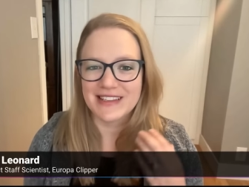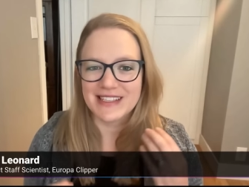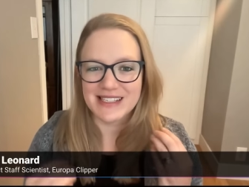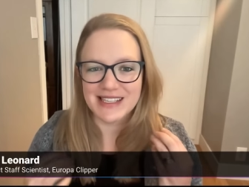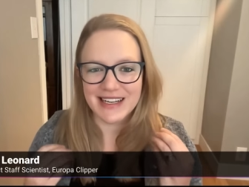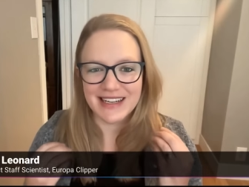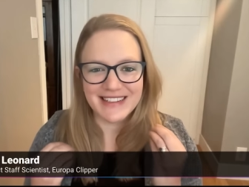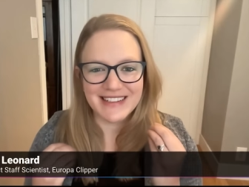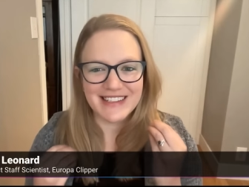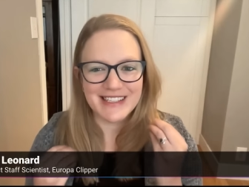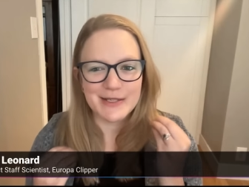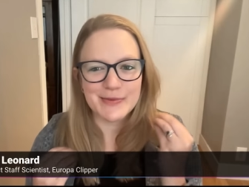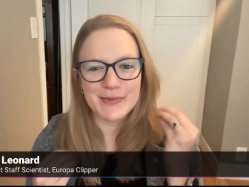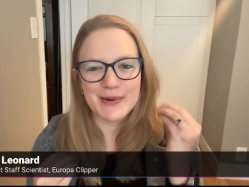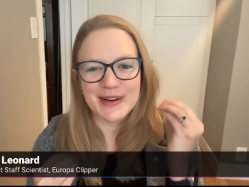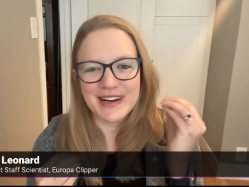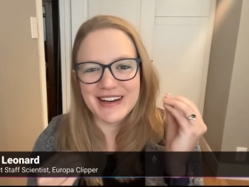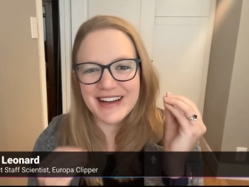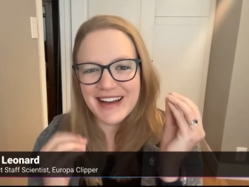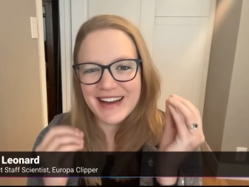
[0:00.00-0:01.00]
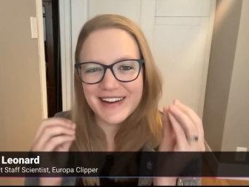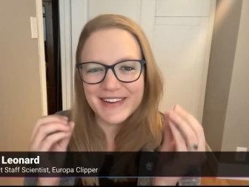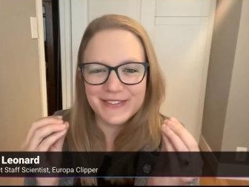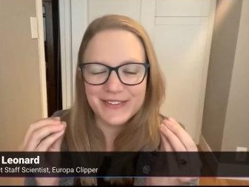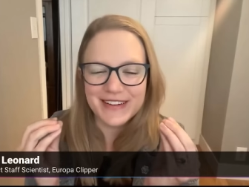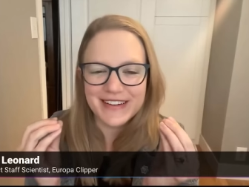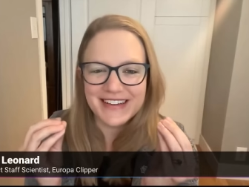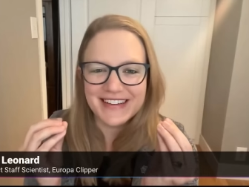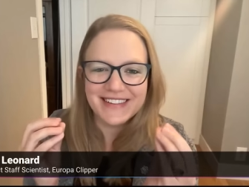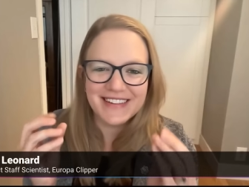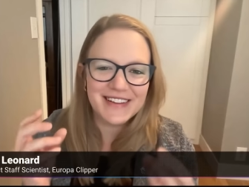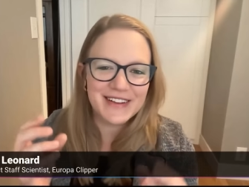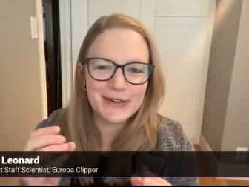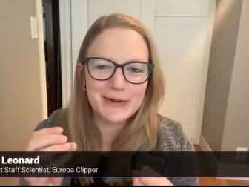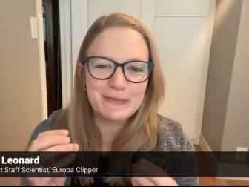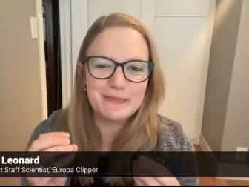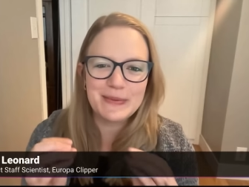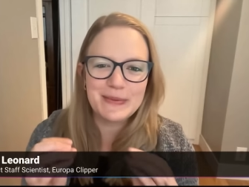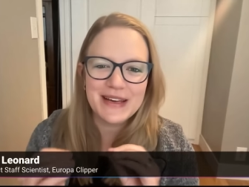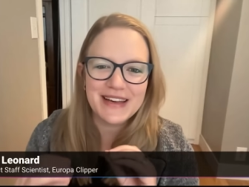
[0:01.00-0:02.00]
The scientists want every
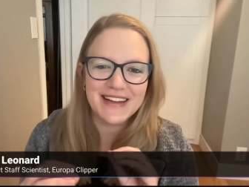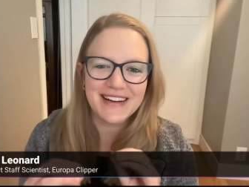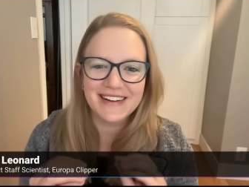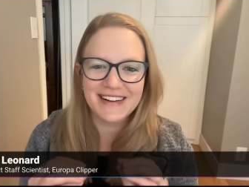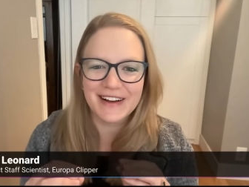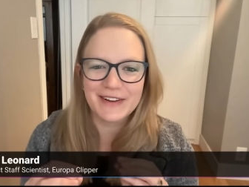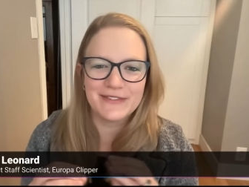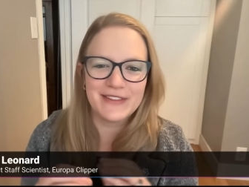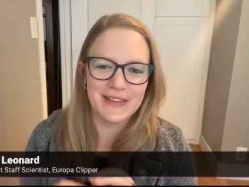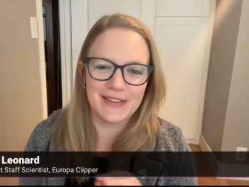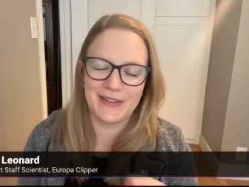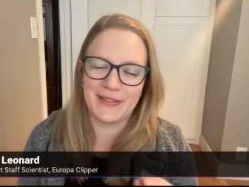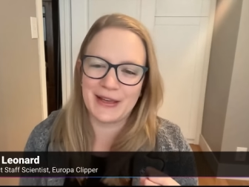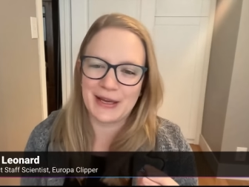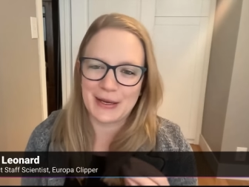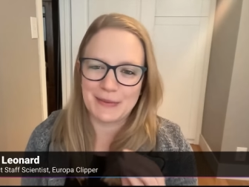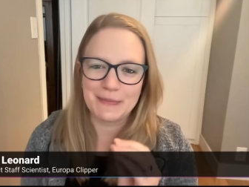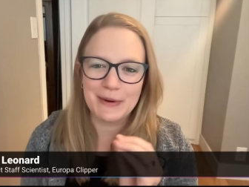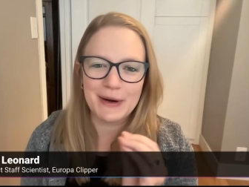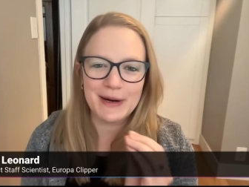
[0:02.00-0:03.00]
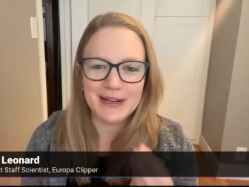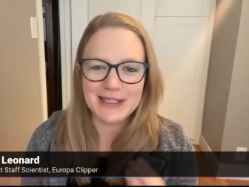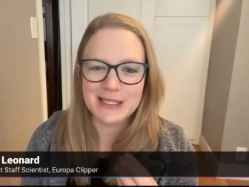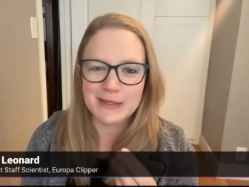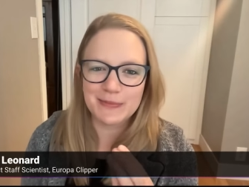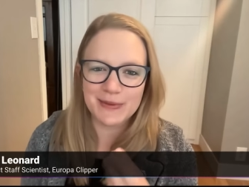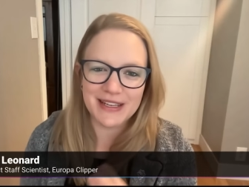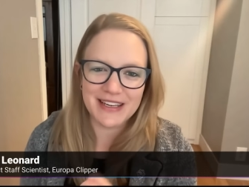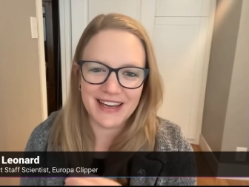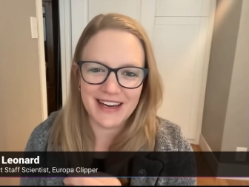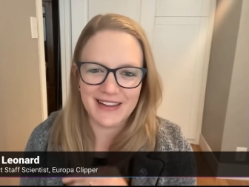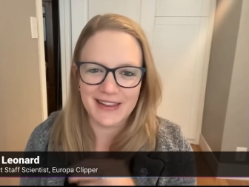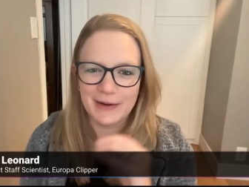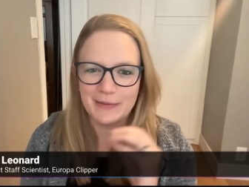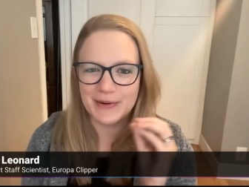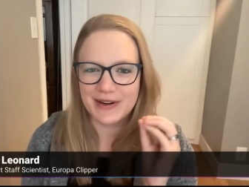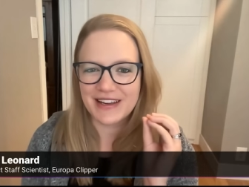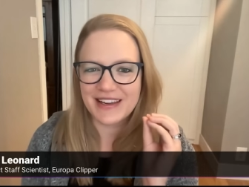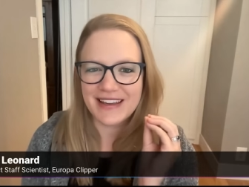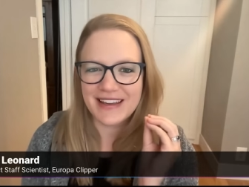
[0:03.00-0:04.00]
little bit of that they can possibly get.
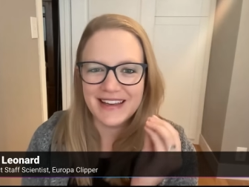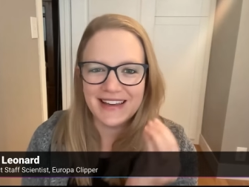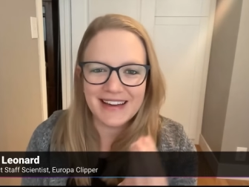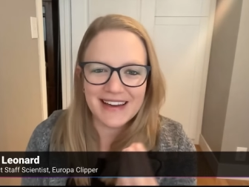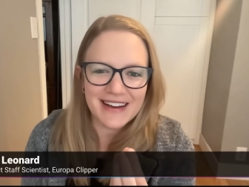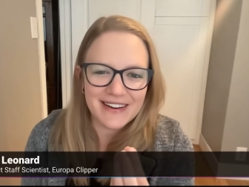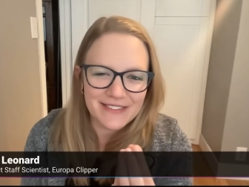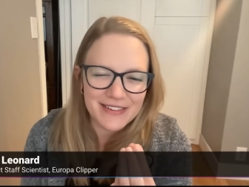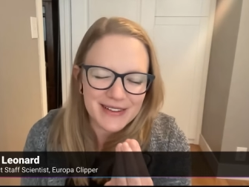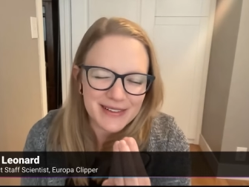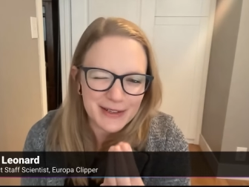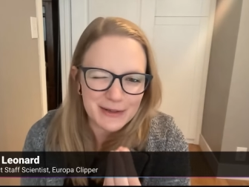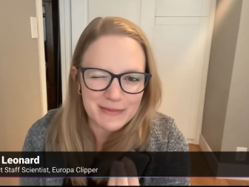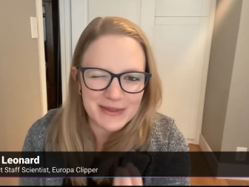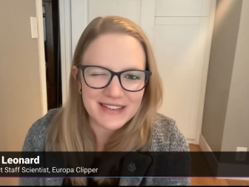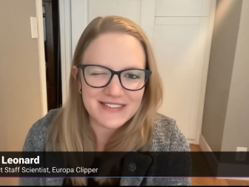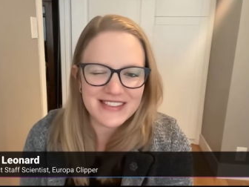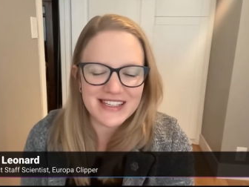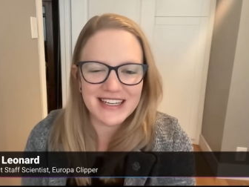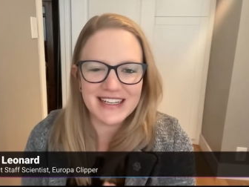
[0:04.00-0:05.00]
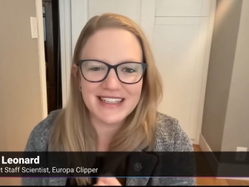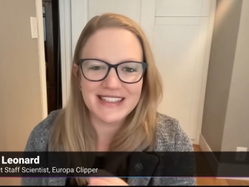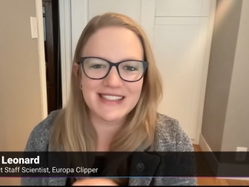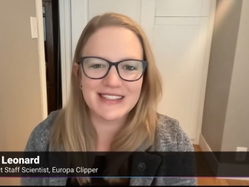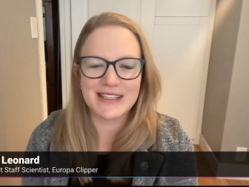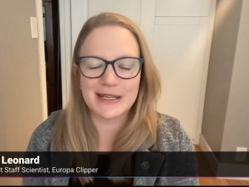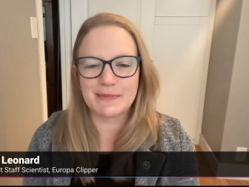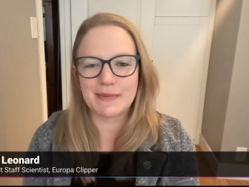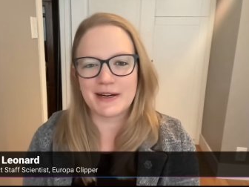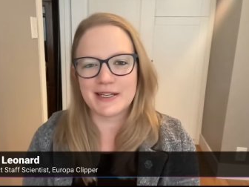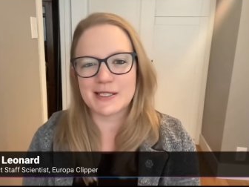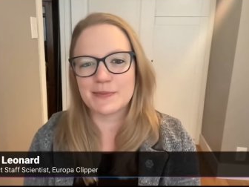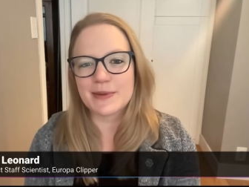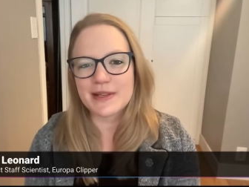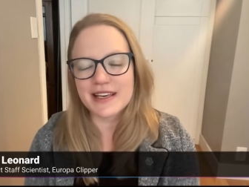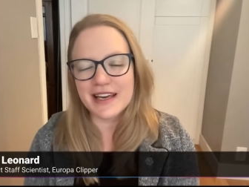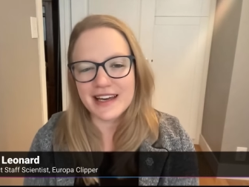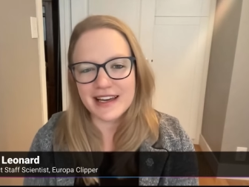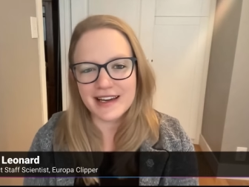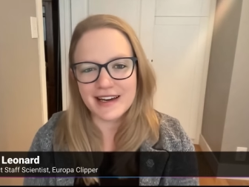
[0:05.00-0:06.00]
They want to eke every little bit of science that they
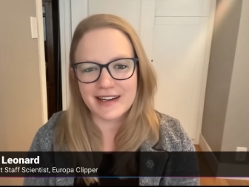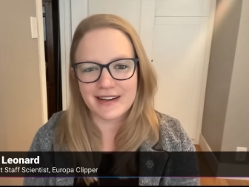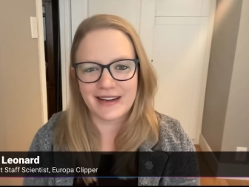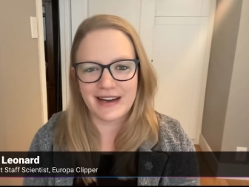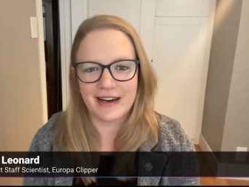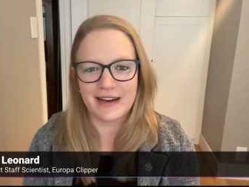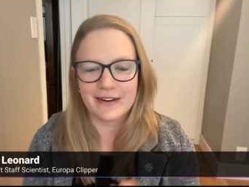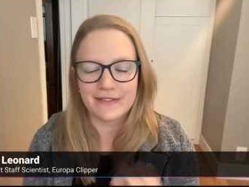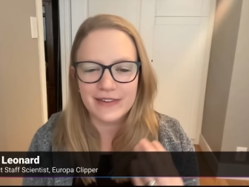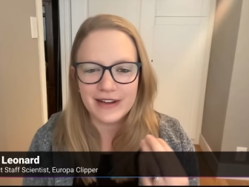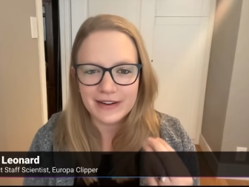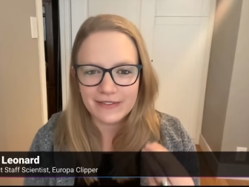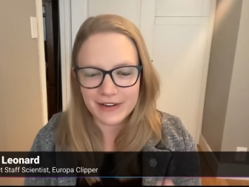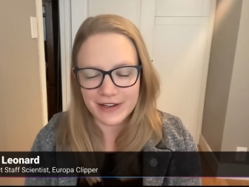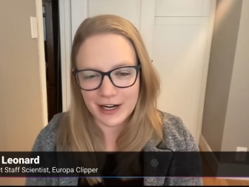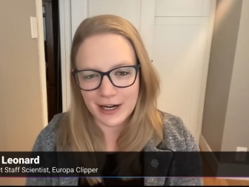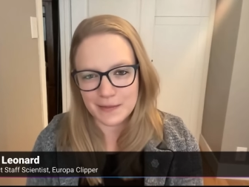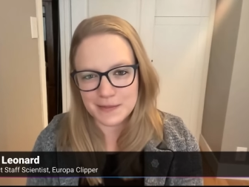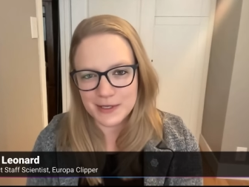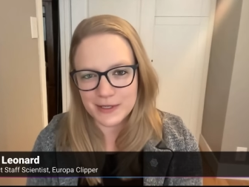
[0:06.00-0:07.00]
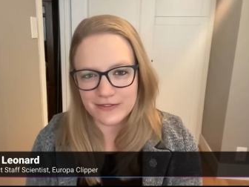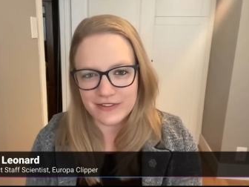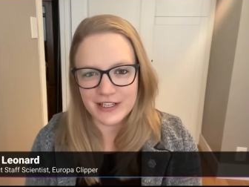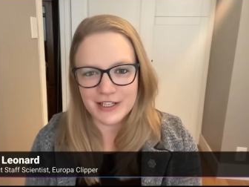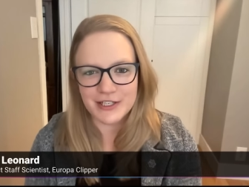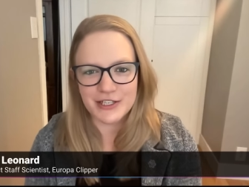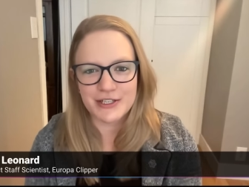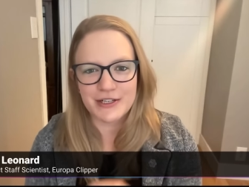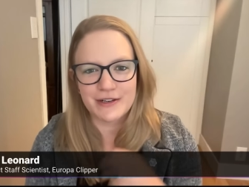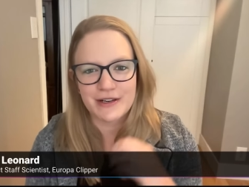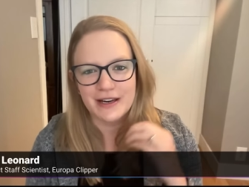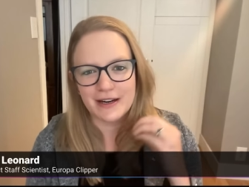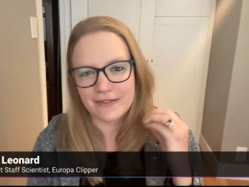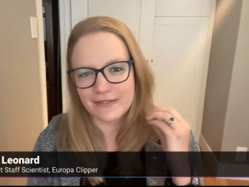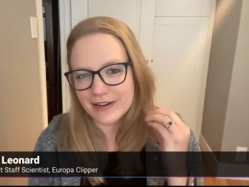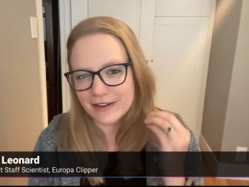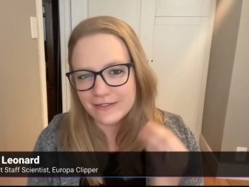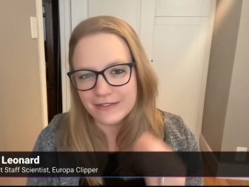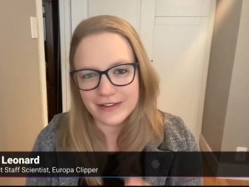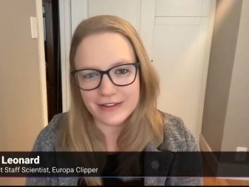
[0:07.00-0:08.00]
possibly can out of every observation, out
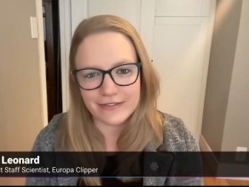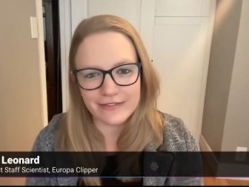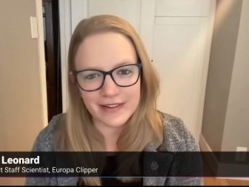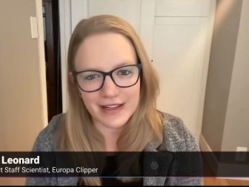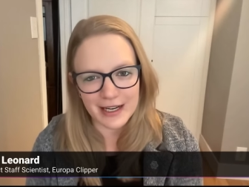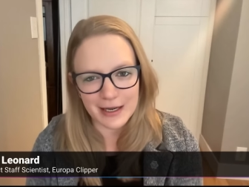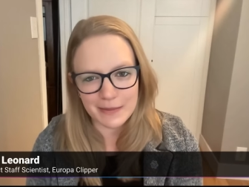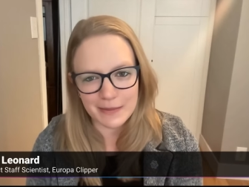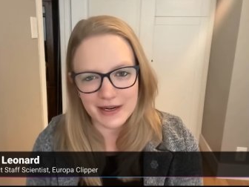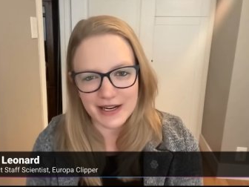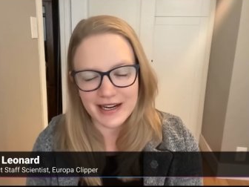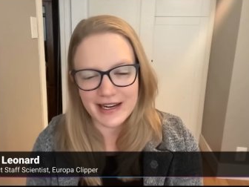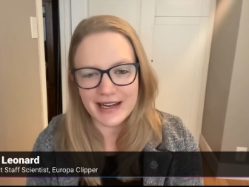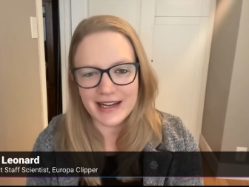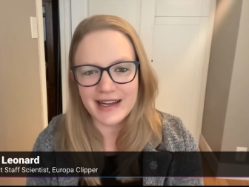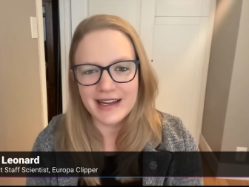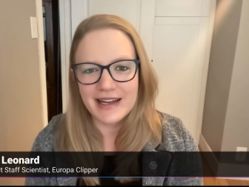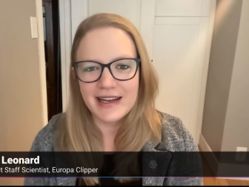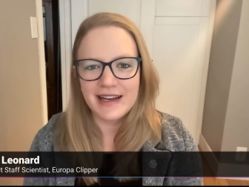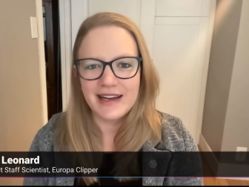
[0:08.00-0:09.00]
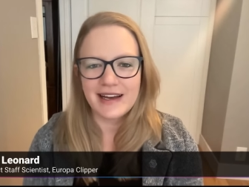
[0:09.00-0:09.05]
of every flyby.